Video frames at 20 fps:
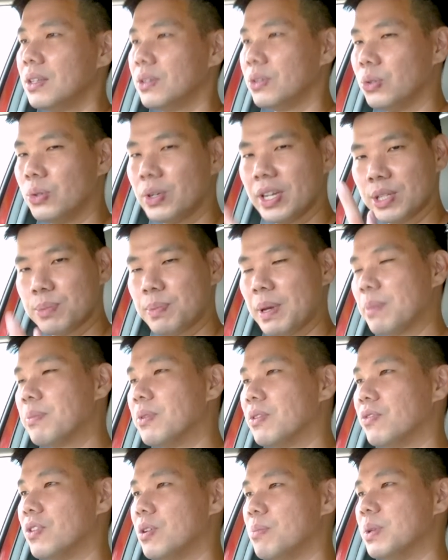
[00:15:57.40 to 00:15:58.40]
Don't expect
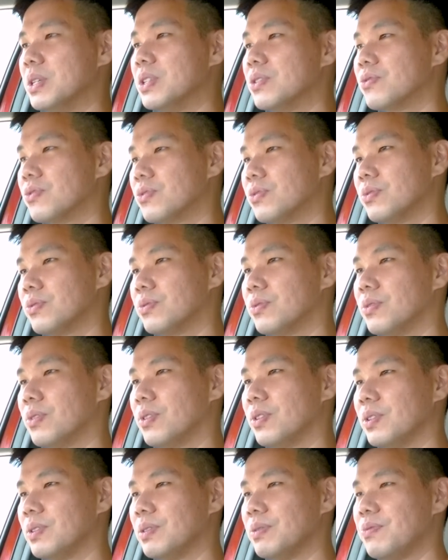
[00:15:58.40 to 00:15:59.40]
performance
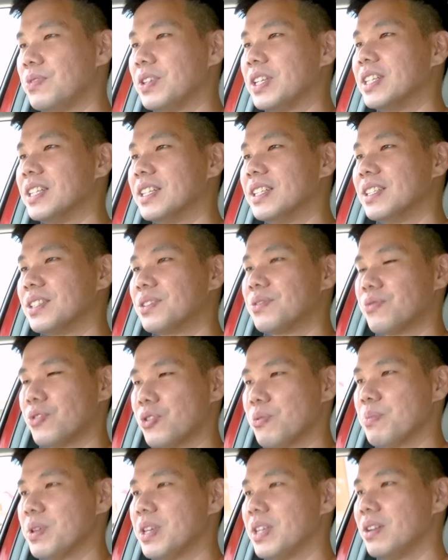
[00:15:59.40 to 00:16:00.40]
figures
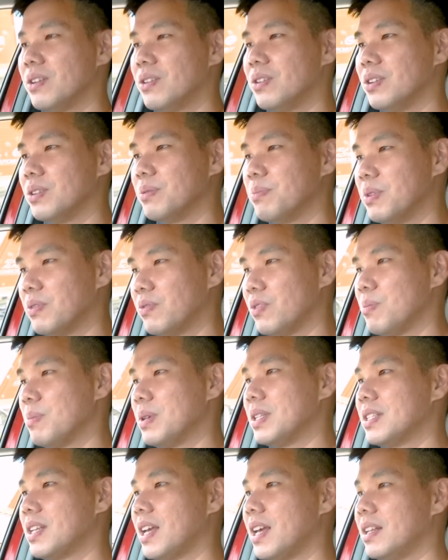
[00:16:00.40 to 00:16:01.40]
from it or
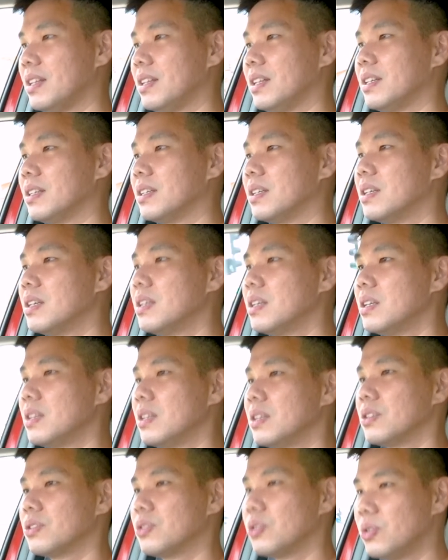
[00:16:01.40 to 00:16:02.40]
performance handling.
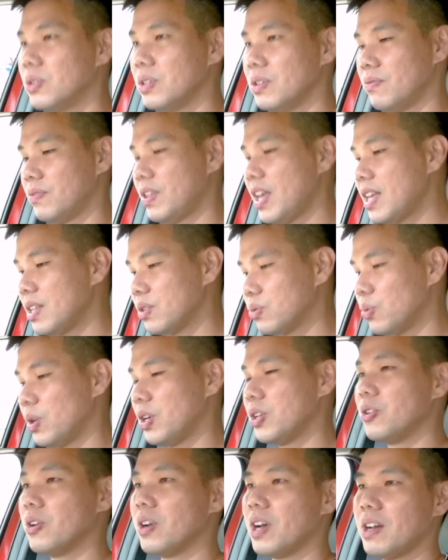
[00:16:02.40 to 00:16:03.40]
So if that is
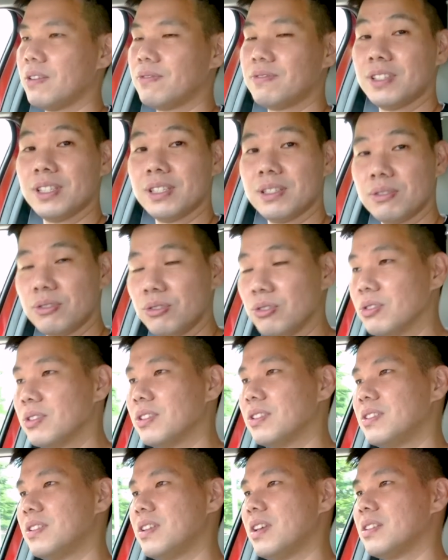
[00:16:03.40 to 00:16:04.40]
what you're after, you know,
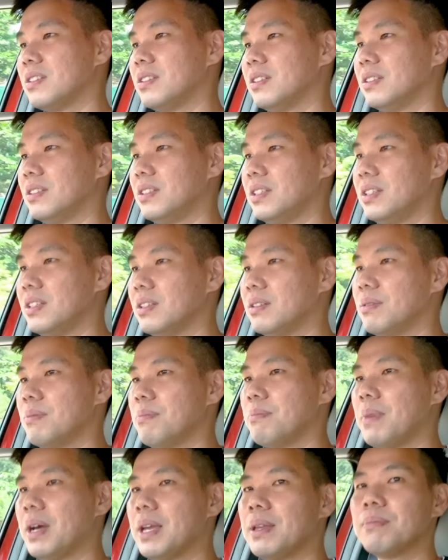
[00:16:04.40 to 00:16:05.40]
the CX-30
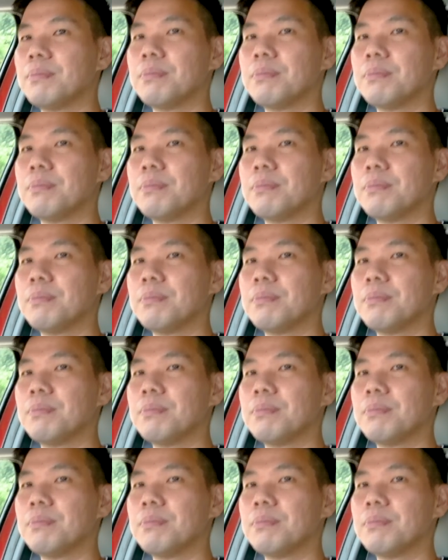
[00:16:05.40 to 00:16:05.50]
might